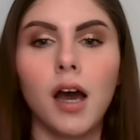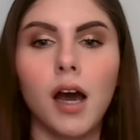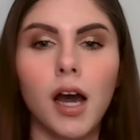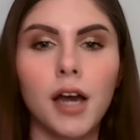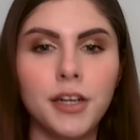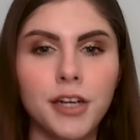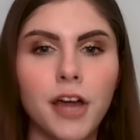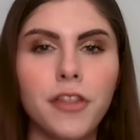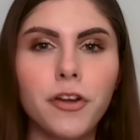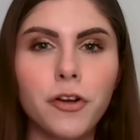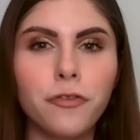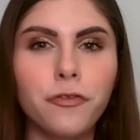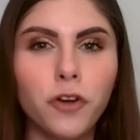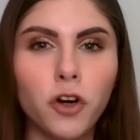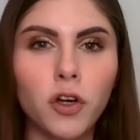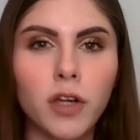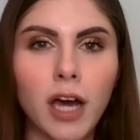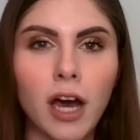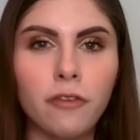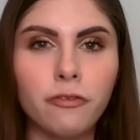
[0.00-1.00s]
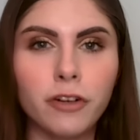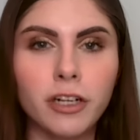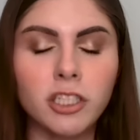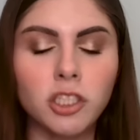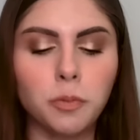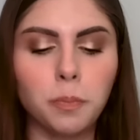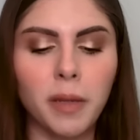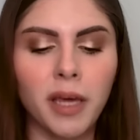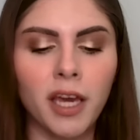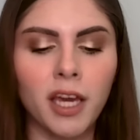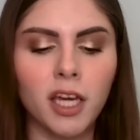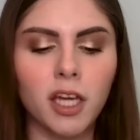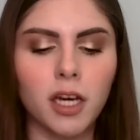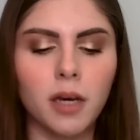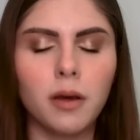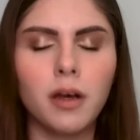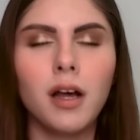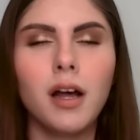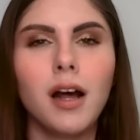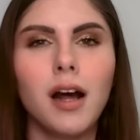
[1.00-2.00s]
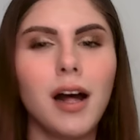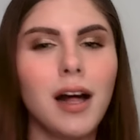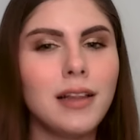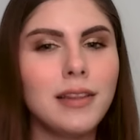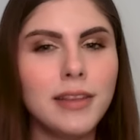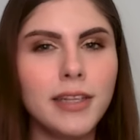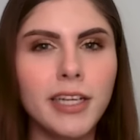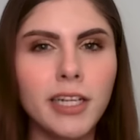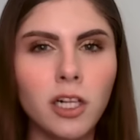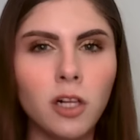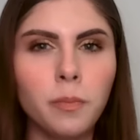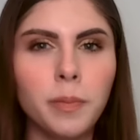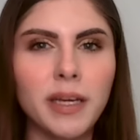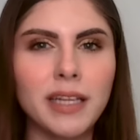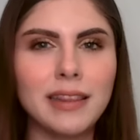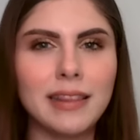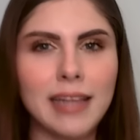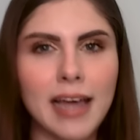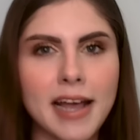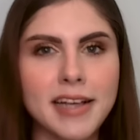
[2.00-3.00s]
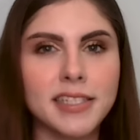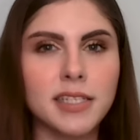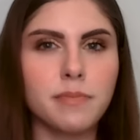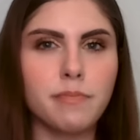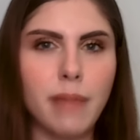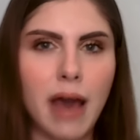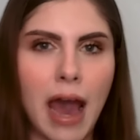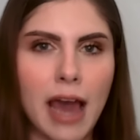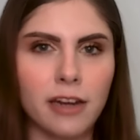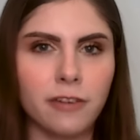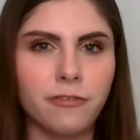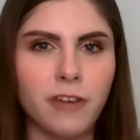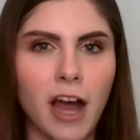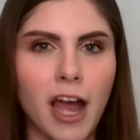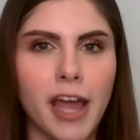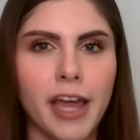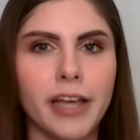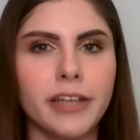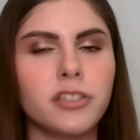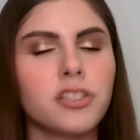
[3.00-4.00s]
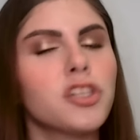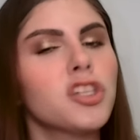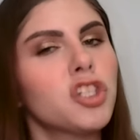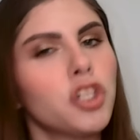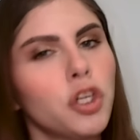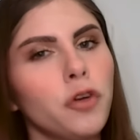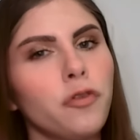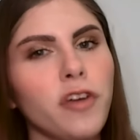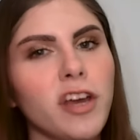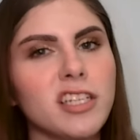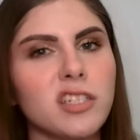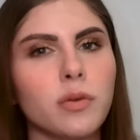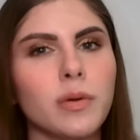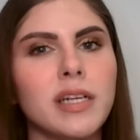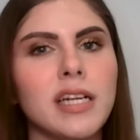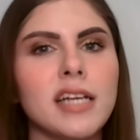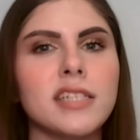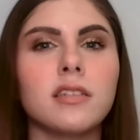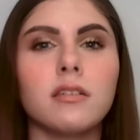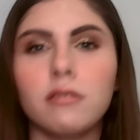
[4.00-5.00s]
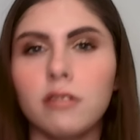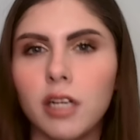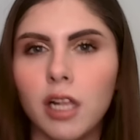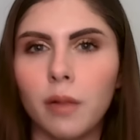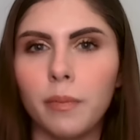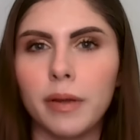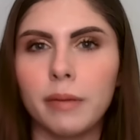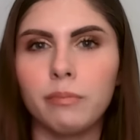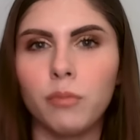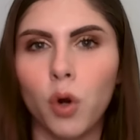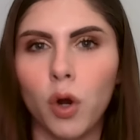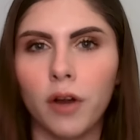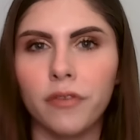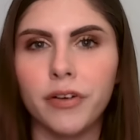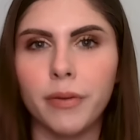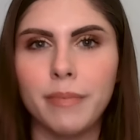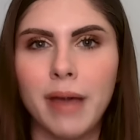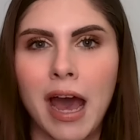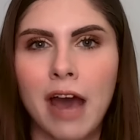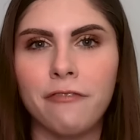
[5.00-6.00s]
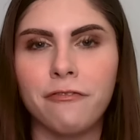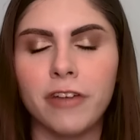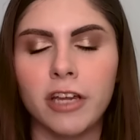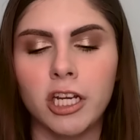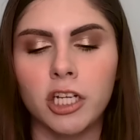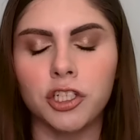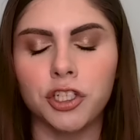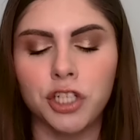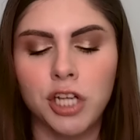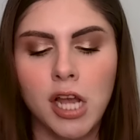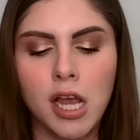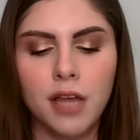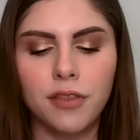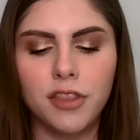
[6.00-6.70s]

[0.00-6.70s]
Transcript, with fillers: Another full coverage pick, a little bit less mattifying. So the Too Faced one has a little bit more of a matte finish.